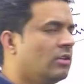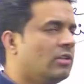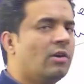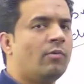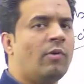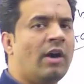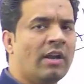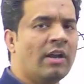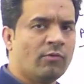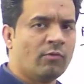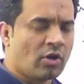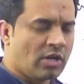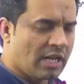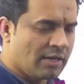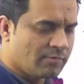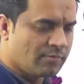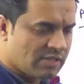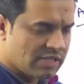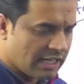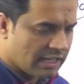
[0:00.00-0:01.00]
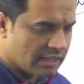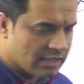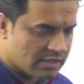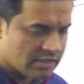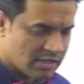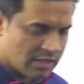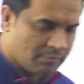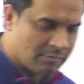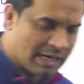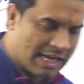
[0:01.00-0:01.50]
The one what I am saying is
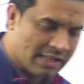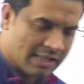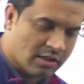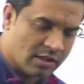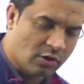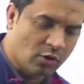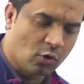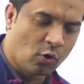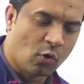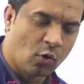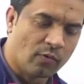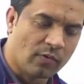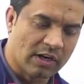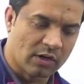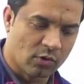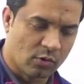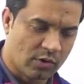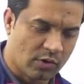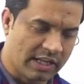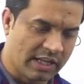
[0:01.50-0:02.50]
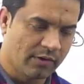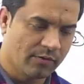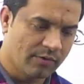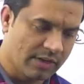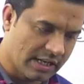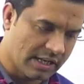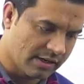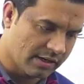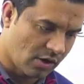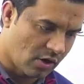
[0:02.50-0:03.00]
the method overloading.
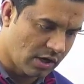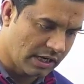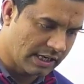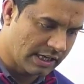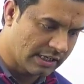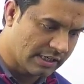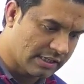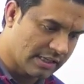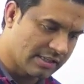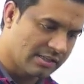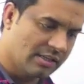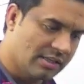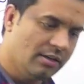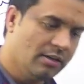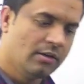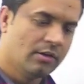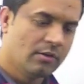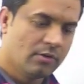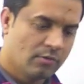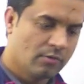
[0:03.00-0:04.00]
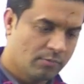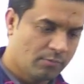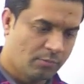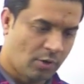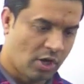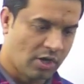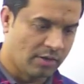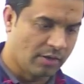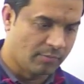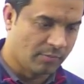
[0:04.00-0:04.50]
We are calling it as an
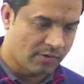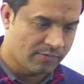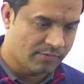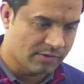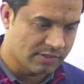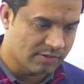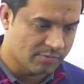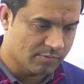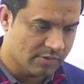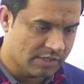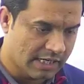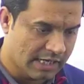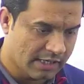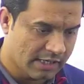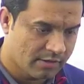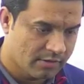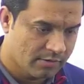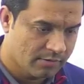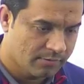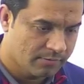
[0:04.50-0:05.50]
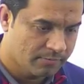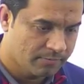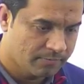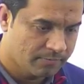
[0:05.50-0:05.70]
polymorphism, correct?